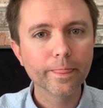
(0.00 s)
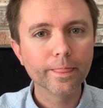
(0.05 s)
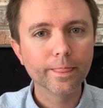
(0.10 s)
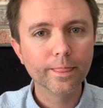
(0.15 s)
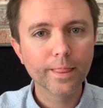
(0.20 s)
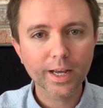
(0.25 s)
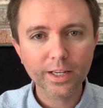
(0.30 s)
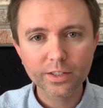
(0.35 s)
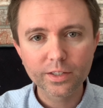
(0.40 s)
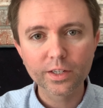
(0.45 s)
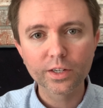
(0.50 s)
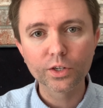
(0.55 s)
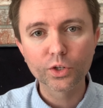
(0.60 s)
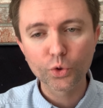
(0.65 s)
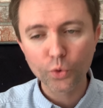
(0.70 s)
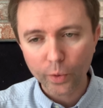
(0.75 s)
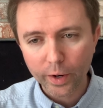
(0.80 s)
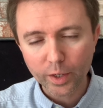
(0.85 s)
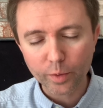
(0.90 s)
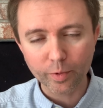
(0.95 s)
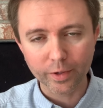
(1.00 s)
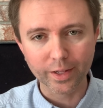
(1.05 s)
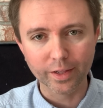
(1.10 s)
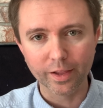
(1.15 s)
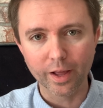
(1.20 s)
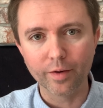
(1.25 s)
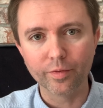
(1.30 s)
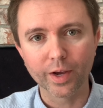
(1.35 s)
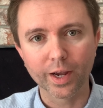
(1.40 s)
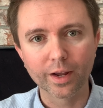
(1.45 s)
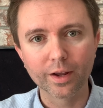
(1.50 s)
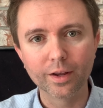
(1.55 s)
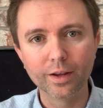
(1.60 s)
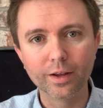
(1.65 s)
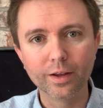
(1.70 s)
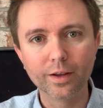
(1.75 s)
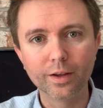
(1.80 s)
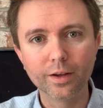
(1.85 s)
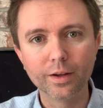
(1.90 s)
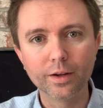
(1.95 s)
That's incredibly loving.
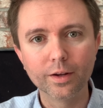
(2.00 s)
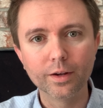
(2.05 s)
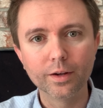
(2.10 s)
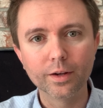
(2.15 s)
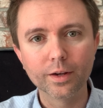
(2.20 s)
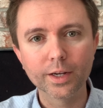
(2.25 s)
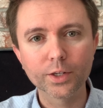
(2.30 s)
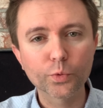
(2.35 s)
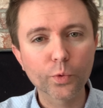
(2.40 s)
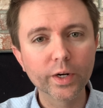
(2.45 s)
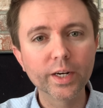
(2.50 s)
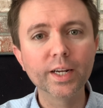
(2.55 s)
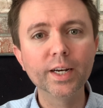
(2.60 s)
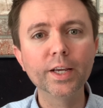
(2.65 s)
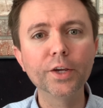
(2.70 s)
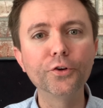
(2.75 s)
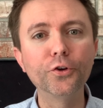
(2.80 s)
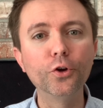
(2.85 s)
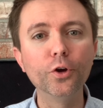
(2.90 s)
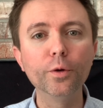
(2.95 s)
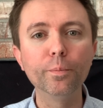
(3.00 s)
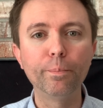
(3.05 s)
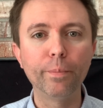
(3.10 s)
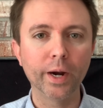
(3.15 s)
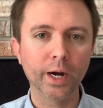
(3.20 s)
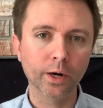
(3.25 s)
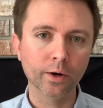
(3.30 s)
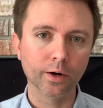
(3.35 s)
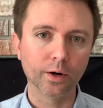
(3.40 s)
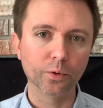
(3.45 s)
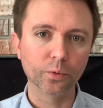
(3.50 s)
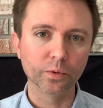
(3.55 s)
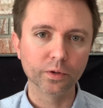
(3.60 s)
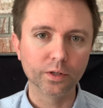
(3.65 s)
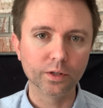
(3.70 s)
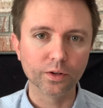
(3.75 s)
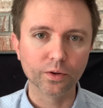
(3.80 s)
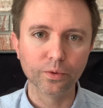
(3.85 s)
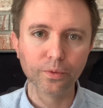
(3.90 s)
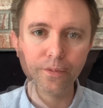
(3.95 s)
That's what any good parent would
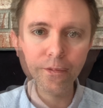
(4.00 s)
do.